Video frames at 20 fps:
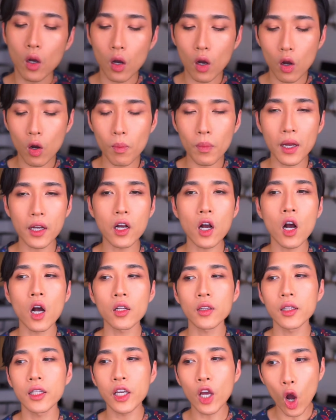Oh my
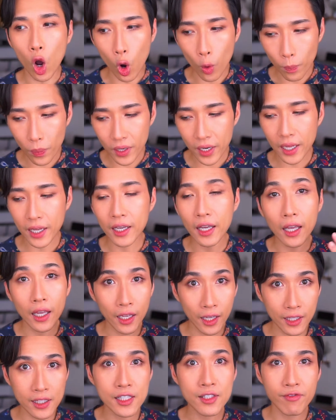god, the opening
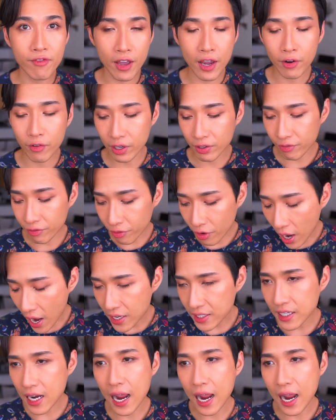is very fresh.